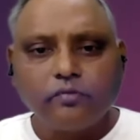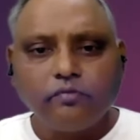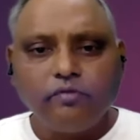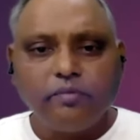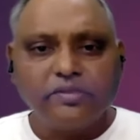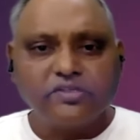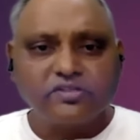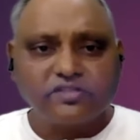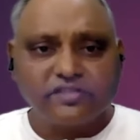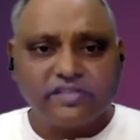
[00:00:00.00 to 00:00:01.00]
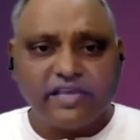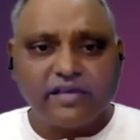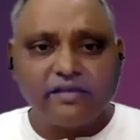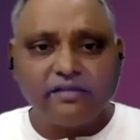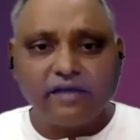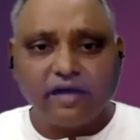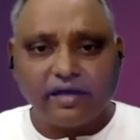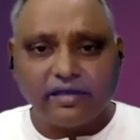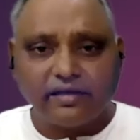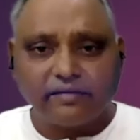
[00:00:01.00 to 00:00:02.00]
we must seek the
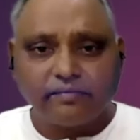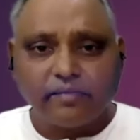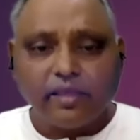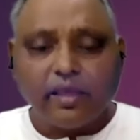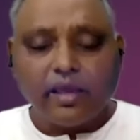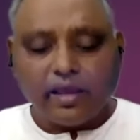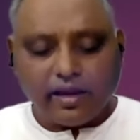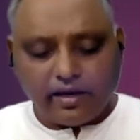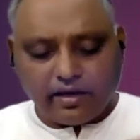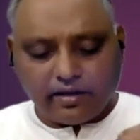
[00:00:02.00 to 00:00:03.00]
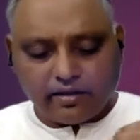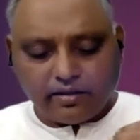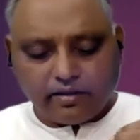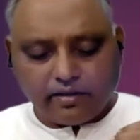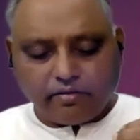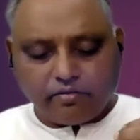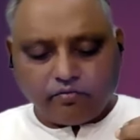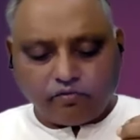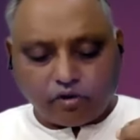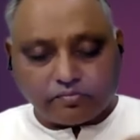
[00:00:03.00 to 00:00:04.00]
higher, and
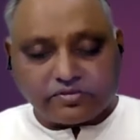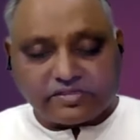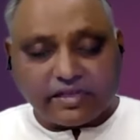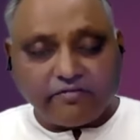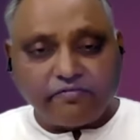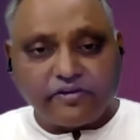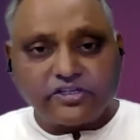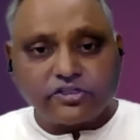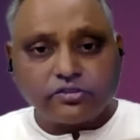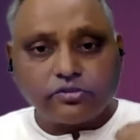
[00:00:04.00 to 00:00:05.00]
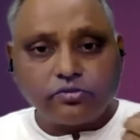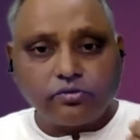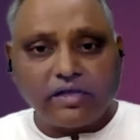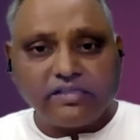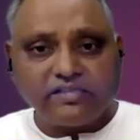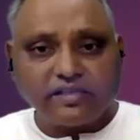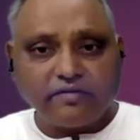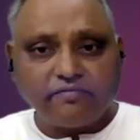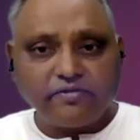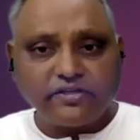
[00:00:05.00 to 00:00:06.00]
from selfish to
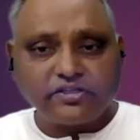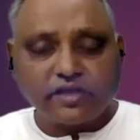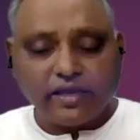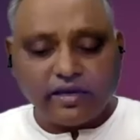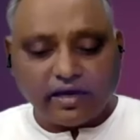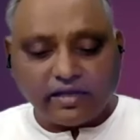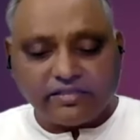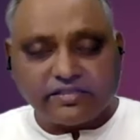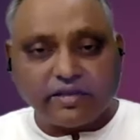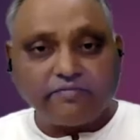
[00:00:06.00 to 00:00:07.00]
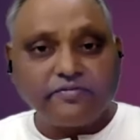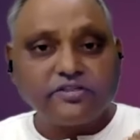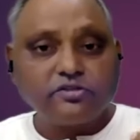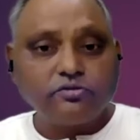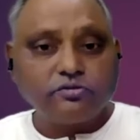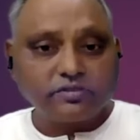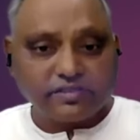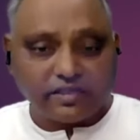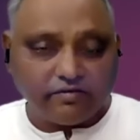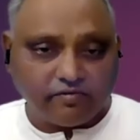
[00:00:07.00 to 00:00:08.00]
unselfish and unselfish to
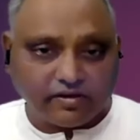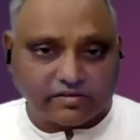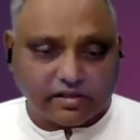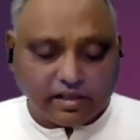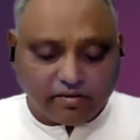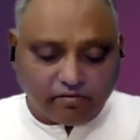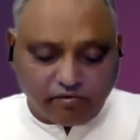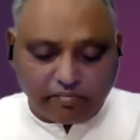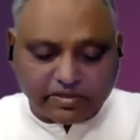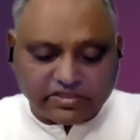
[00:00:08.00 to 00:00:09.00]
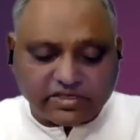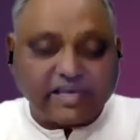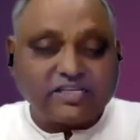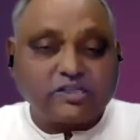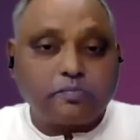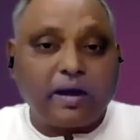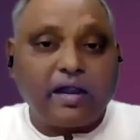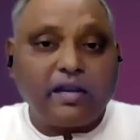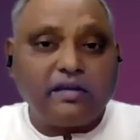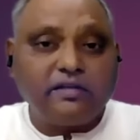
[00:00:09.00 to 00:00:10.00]
selfless, we must
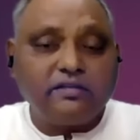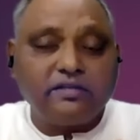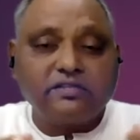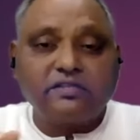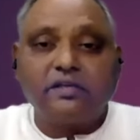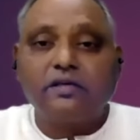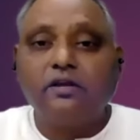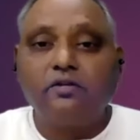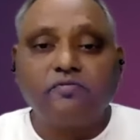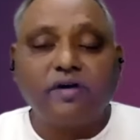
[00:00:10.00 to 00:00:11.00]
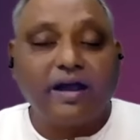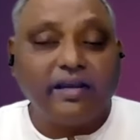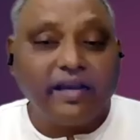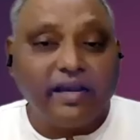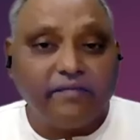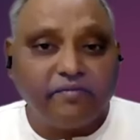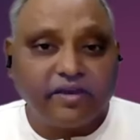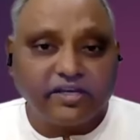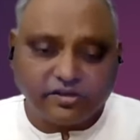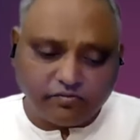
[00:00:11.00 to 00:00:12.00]
expand the circle of
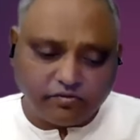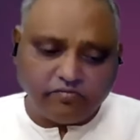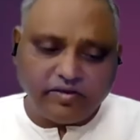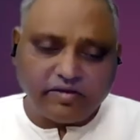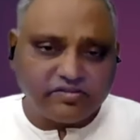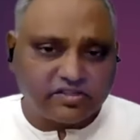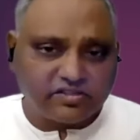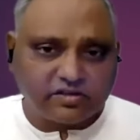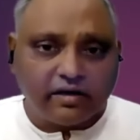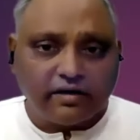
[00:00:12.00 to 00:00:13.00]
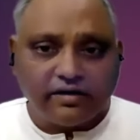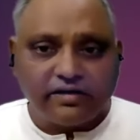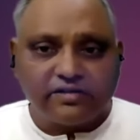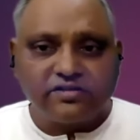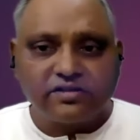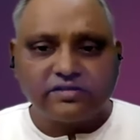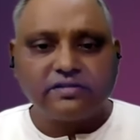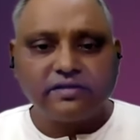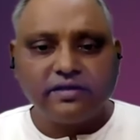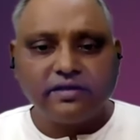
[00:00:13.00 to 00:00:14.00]
identification, what we have just discussed
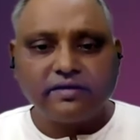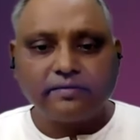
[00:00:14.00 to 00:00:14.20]
here.